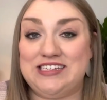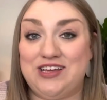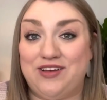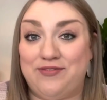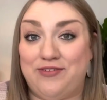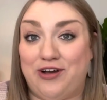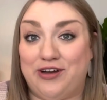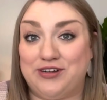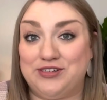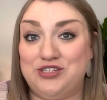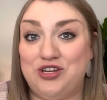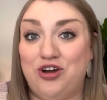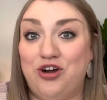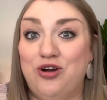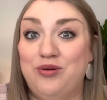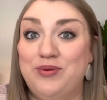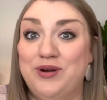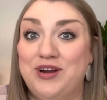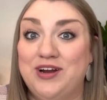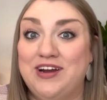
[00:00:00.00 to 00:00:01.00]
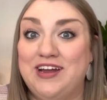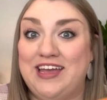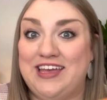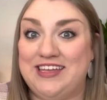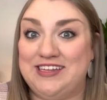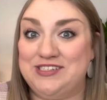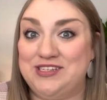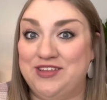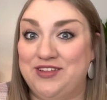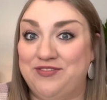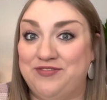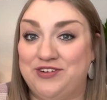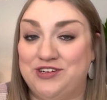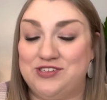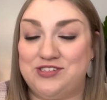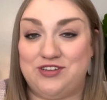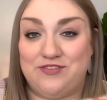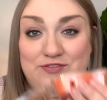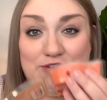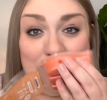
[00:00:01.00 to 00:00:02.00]
of October into the
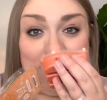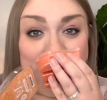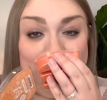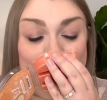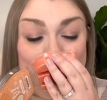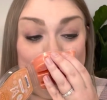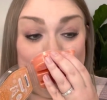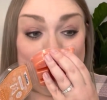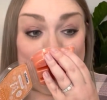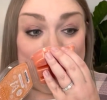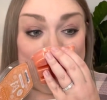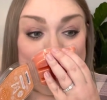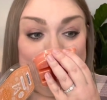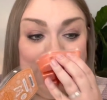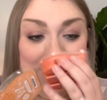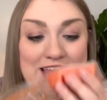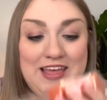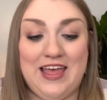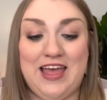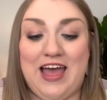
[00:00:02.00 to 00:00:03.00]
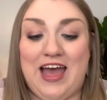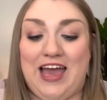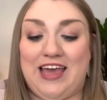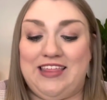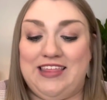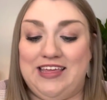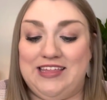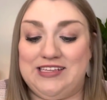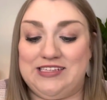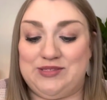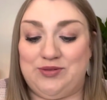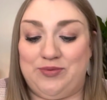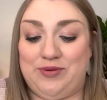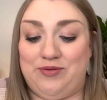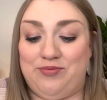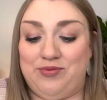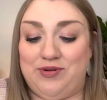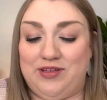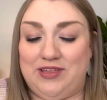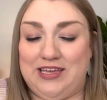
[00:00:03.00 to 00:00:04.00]
1st of November. I think this will be
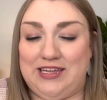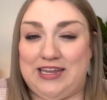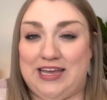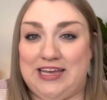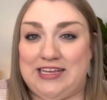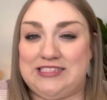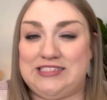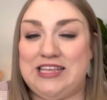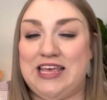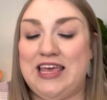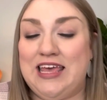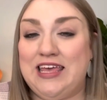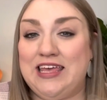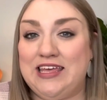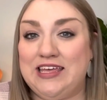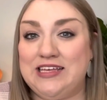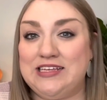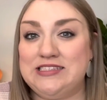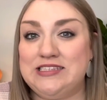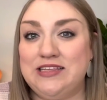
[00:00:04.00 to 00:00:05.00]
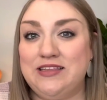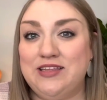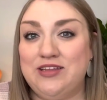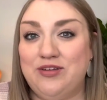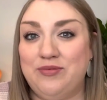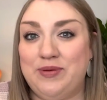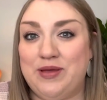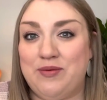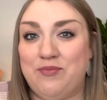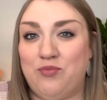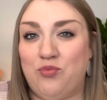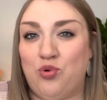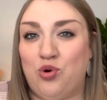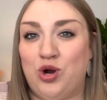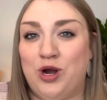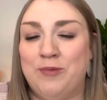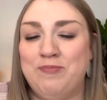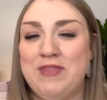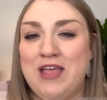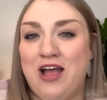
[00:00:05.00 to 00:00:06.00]
really nice. It is a little bit
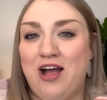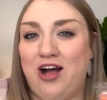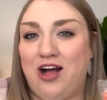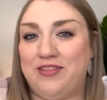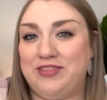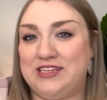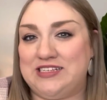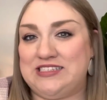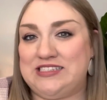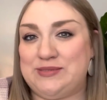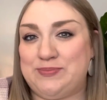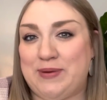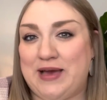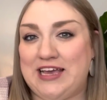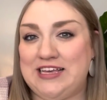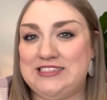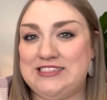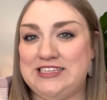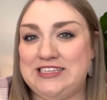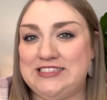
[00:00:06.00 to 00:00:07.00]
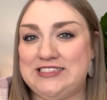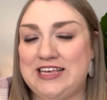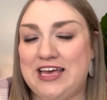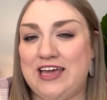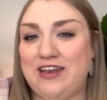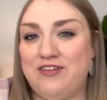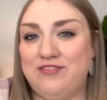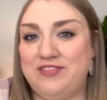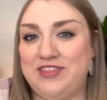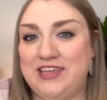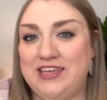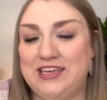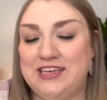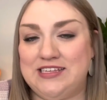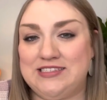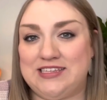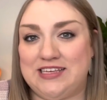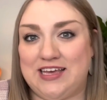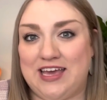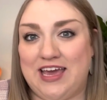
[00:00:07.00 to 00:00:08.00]
more on the spicy side of
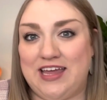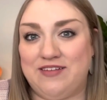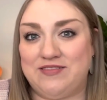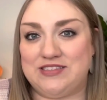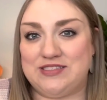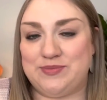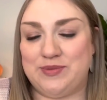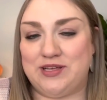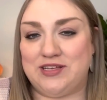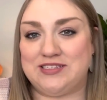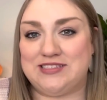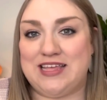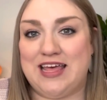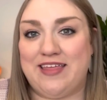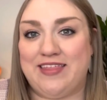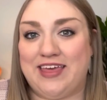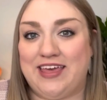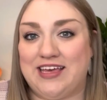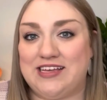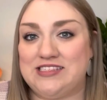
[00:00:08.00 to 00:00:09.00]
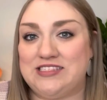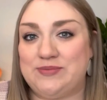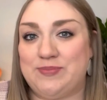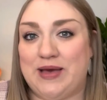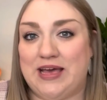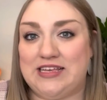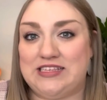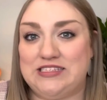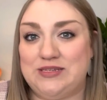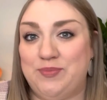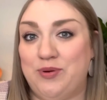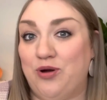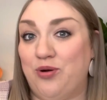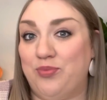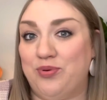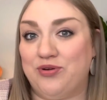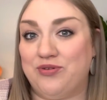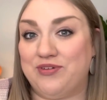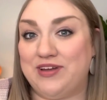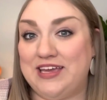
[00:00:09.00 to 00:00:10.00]
things. It kind of smells like a spiced
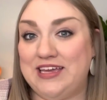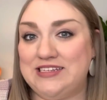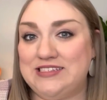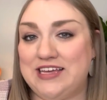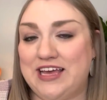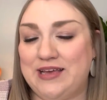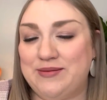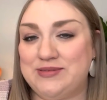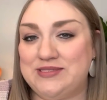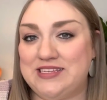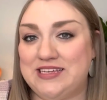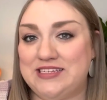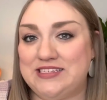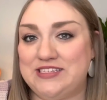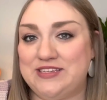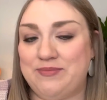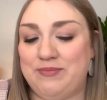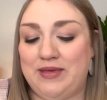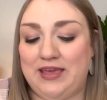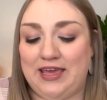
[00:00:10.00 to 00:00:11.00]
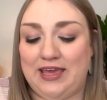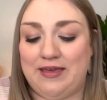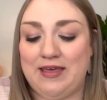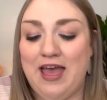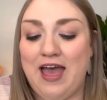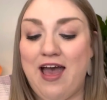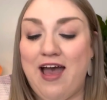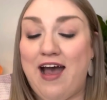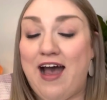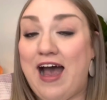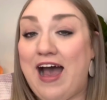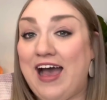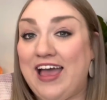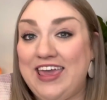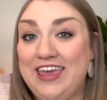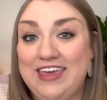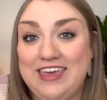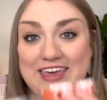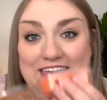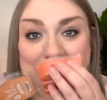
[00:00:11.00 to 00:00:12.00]
potpourri type scent to me.
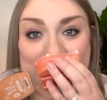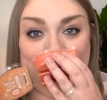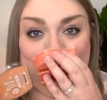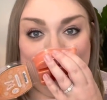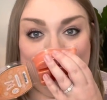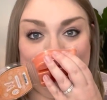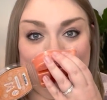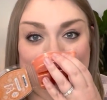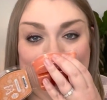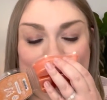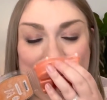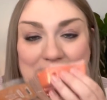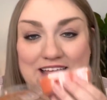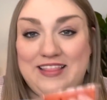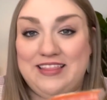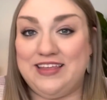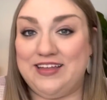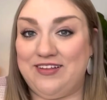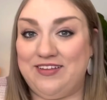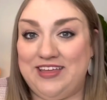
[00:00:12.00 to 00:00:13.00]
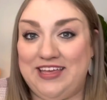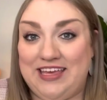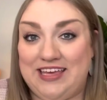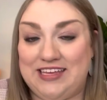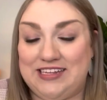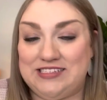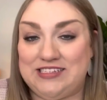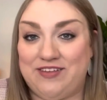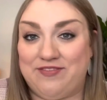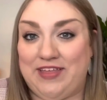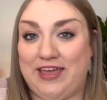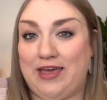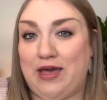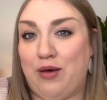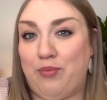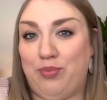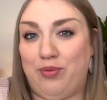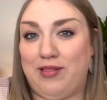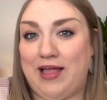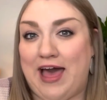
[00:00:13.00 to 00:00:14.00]
I get a little hint of like a
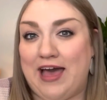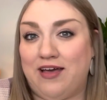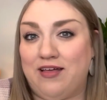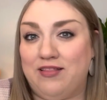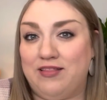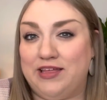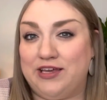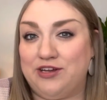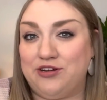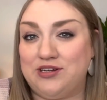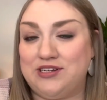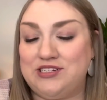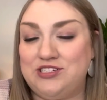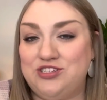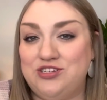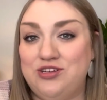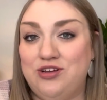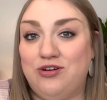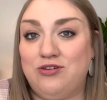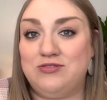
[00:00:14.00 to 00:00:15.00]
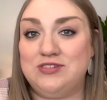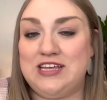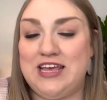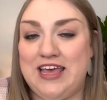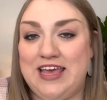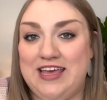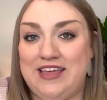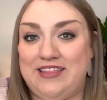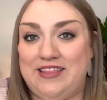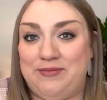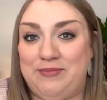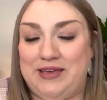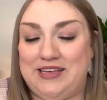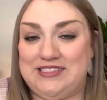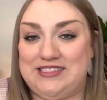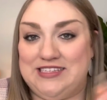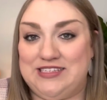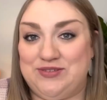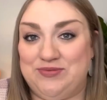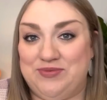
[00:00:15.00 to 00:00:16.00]
black licorice note that makes
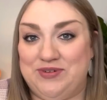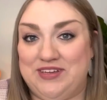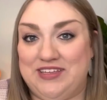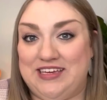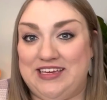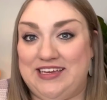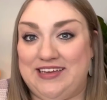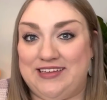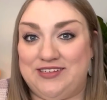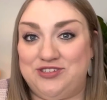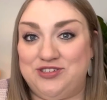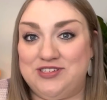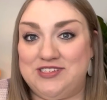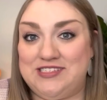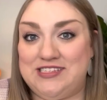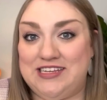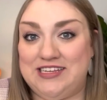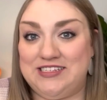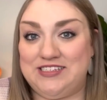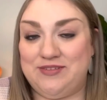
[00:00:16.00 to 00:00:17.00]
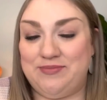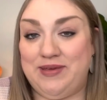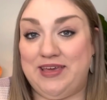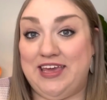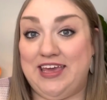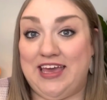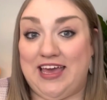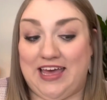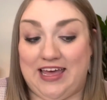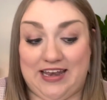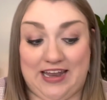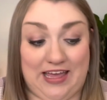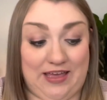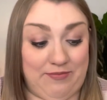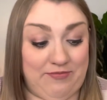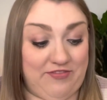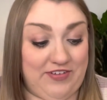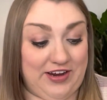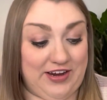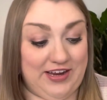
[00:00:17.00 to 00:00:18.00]
this really interesting to me, and I
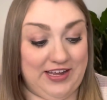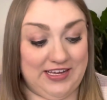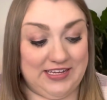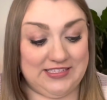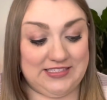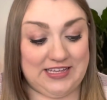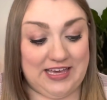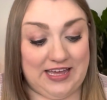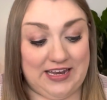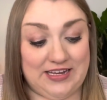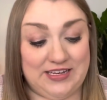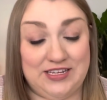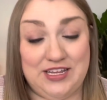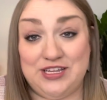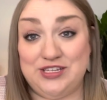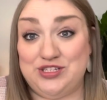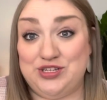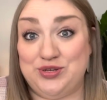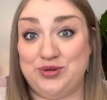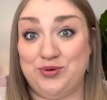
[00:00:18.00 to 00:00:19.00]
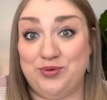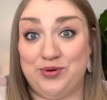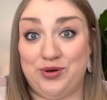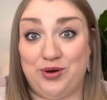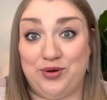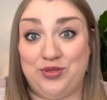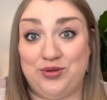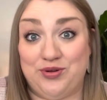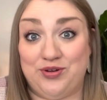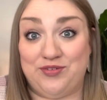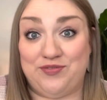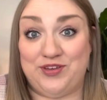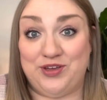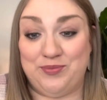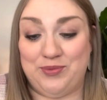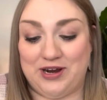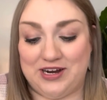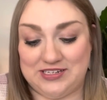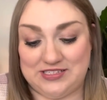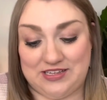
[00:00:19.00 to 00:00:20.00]
am very excited to go through a few
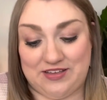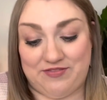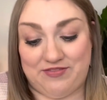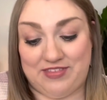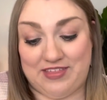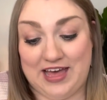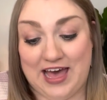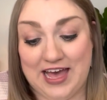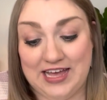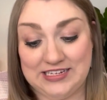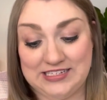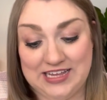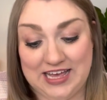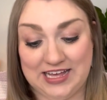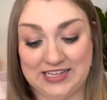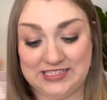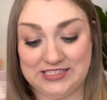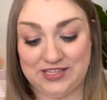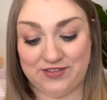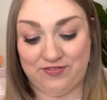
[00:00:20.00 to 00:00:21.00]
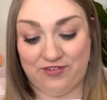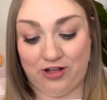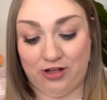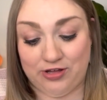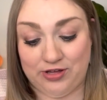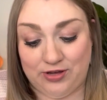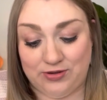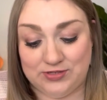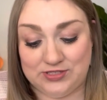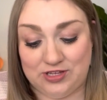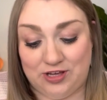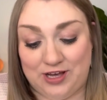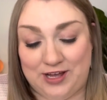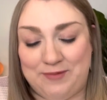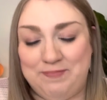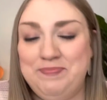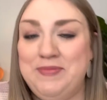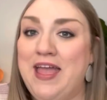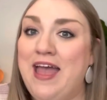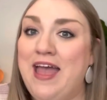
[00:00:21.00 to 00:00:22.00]
bars of that as the fall goes
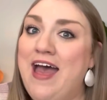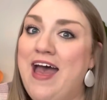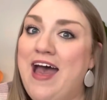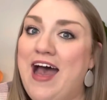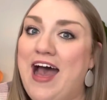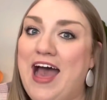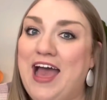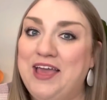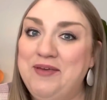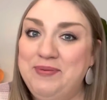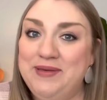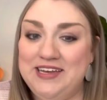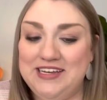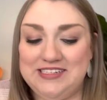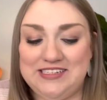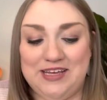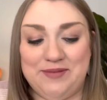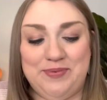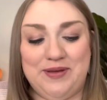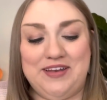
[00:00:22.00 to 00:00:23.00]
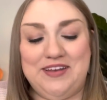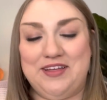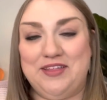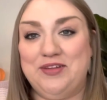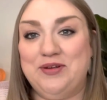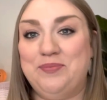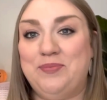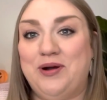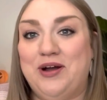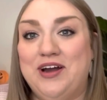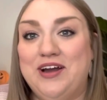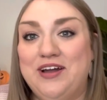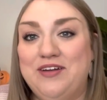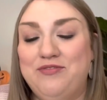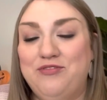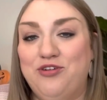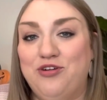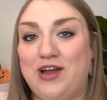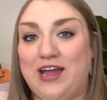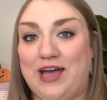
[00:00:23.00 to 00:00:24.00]
on. I picked up another bar
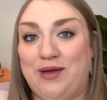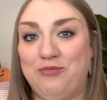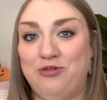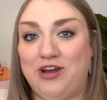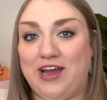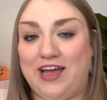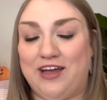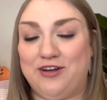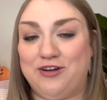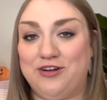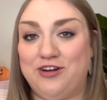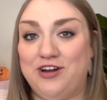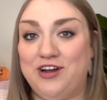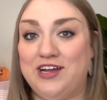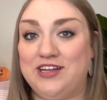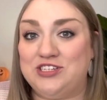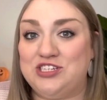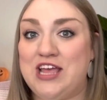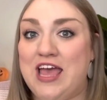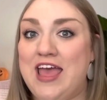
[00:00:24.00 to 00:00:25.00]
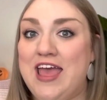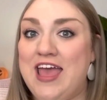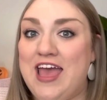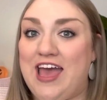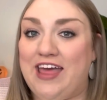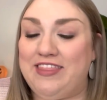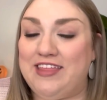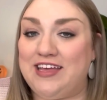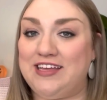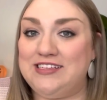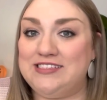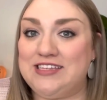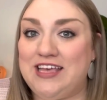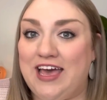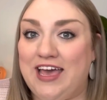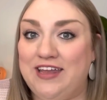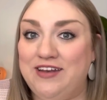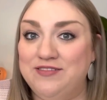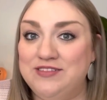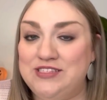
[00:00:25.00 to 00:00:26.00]
of Graham Cracker Crunch, and that is
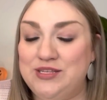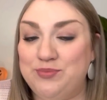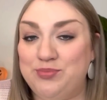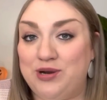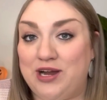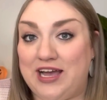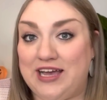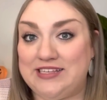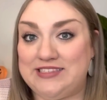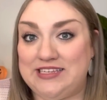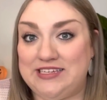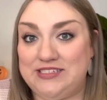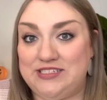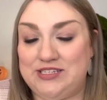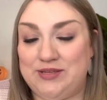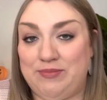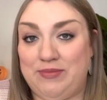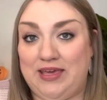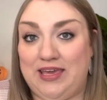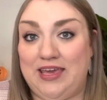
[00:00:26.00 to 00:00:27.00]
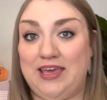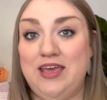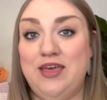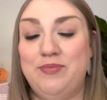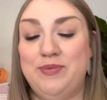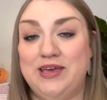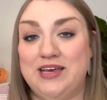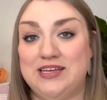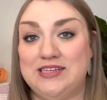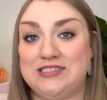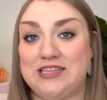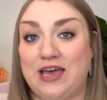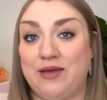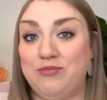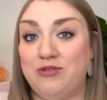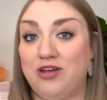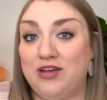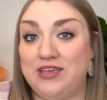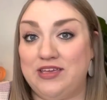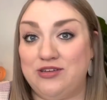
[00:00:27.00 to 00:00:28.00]
kind of surprising to me because I'm
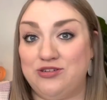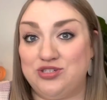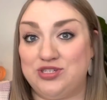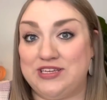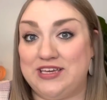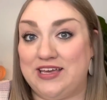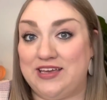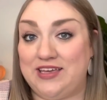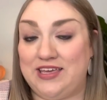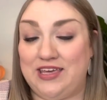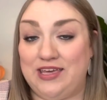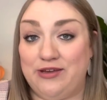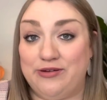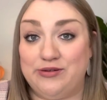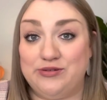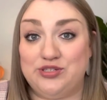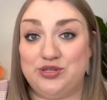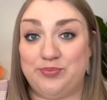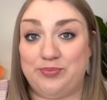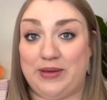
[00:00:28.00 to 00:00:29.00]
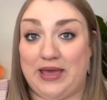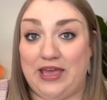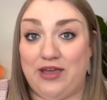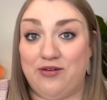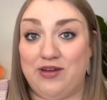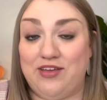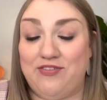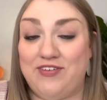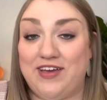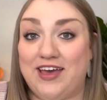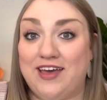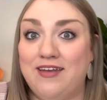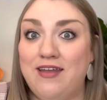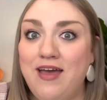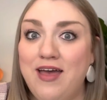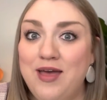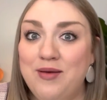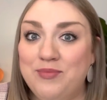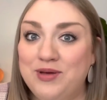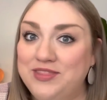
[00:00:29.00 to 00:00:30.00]
not usually a huge bakery fan,
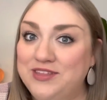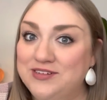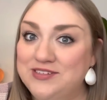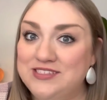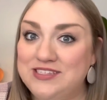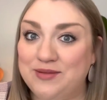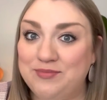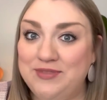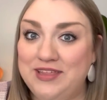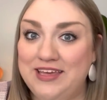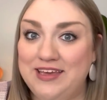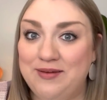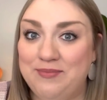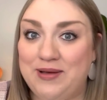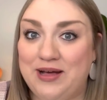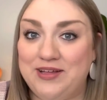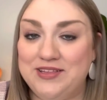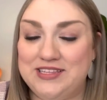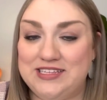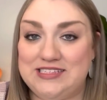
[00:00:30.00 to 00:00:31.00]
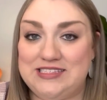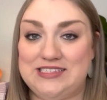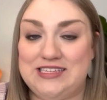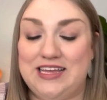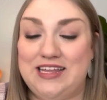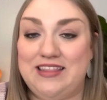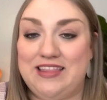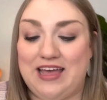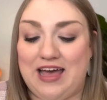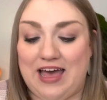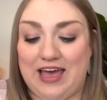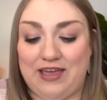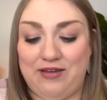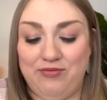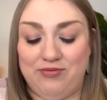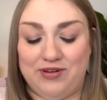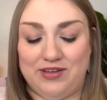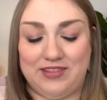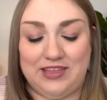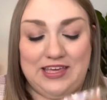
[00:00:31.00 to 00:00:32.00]
but there's something about this scent that I
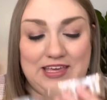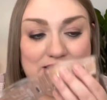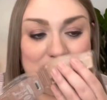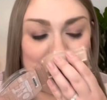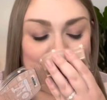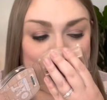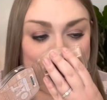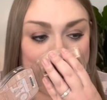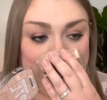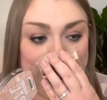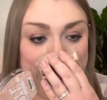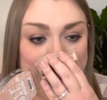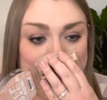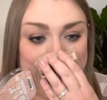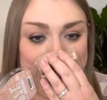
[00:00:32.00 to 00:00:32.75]
really enjoy.